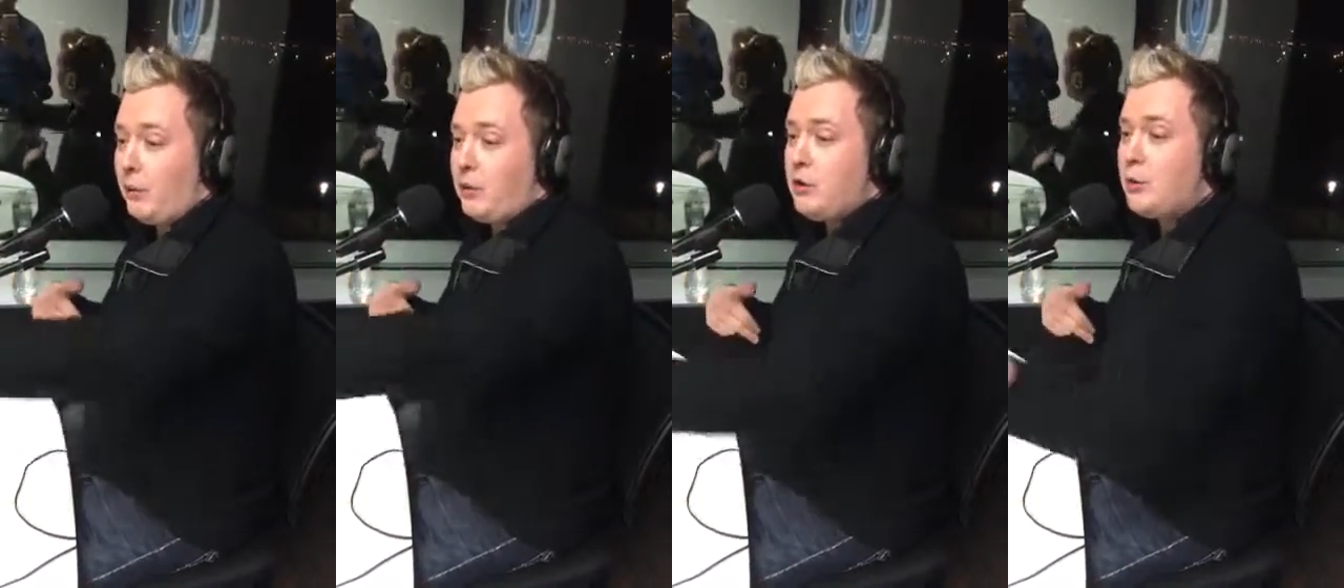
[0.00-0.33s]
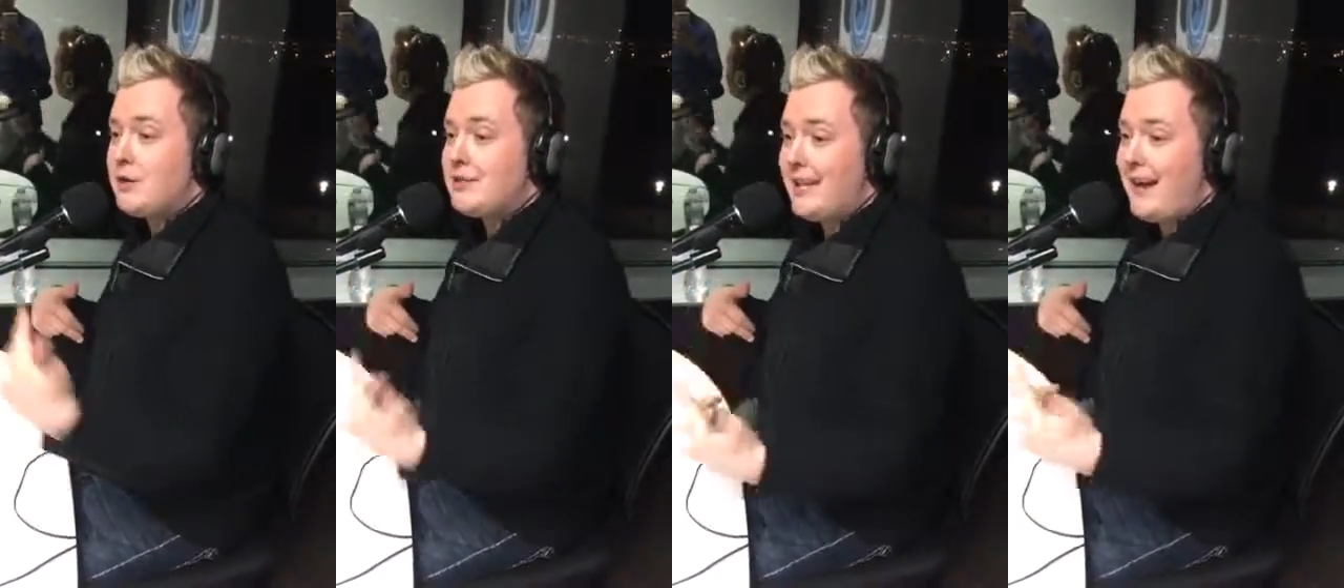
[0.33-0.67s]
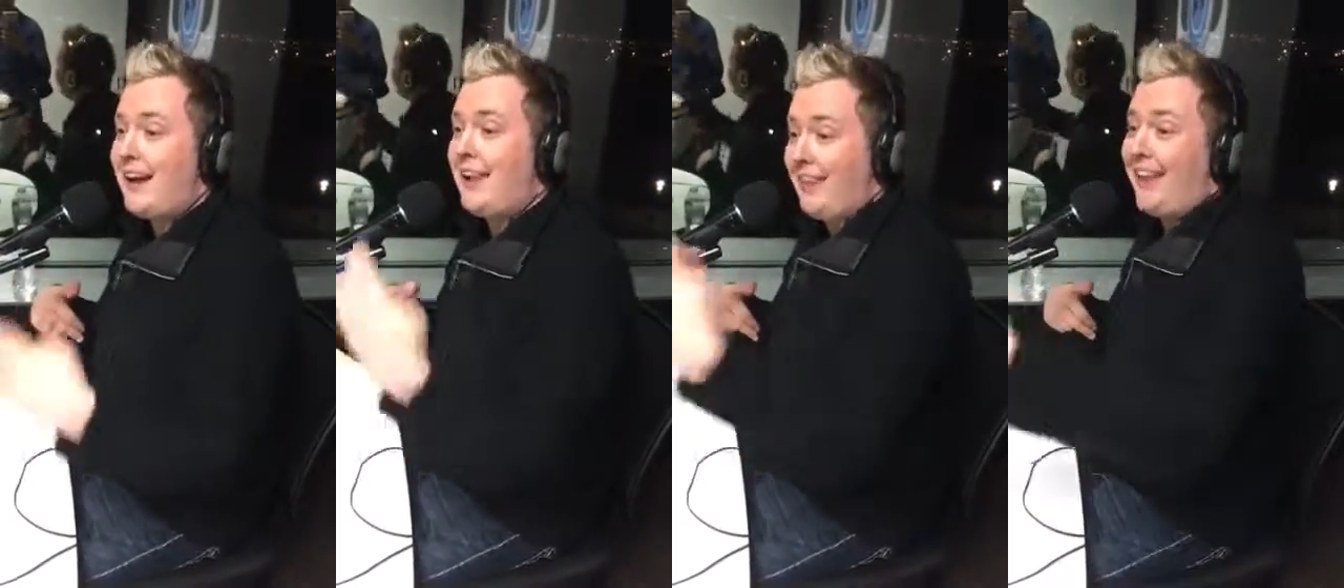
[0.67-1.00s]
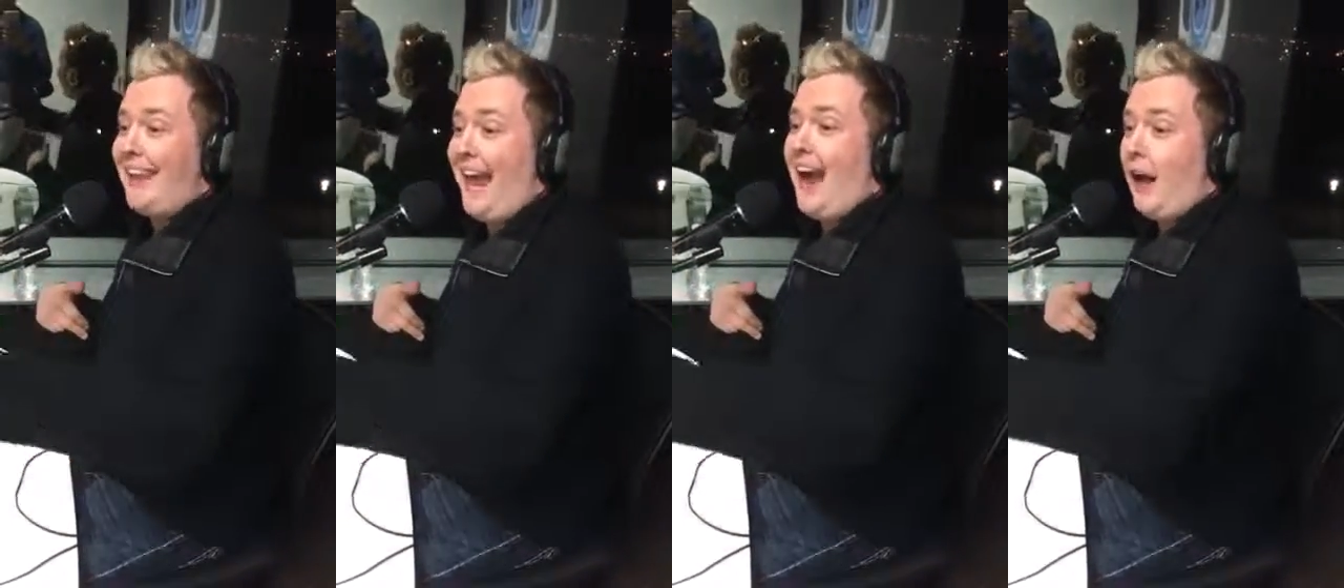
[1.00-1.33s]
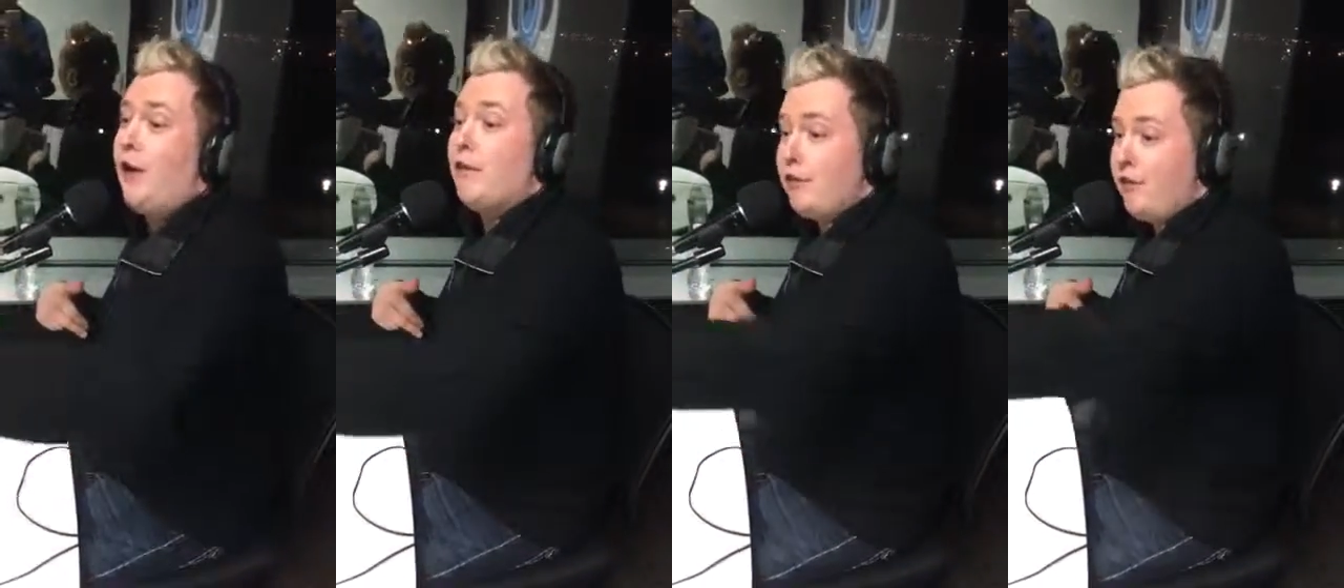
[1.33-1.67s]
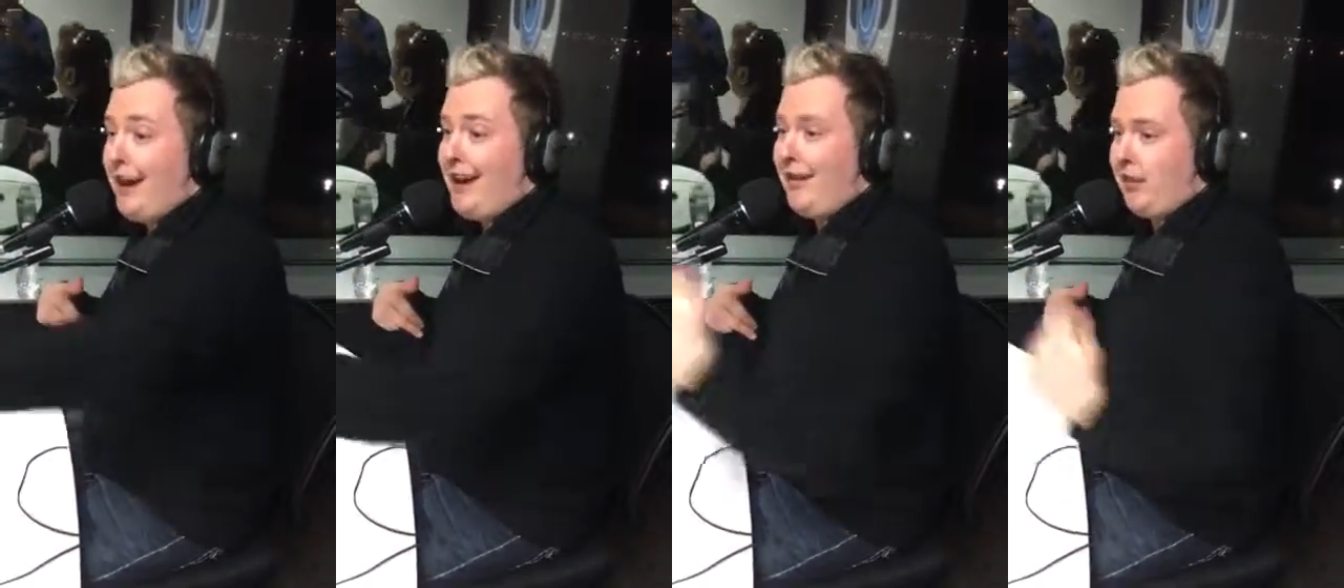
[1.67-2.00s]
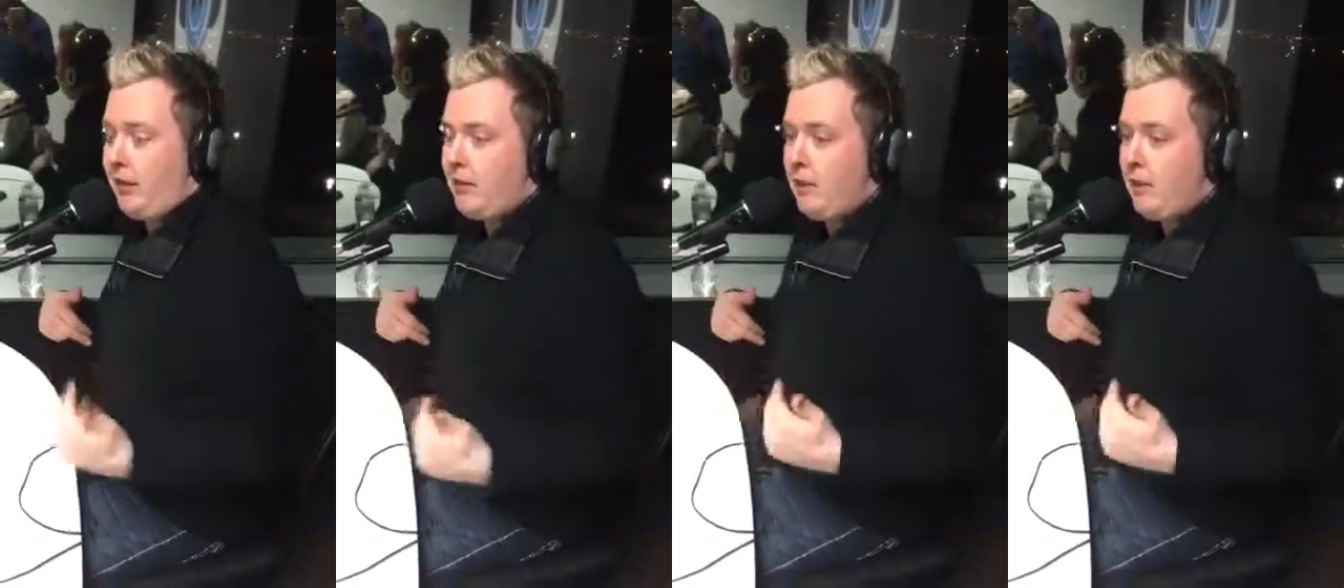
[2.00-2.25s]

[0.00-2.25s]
like what you were saying, the lack of faith.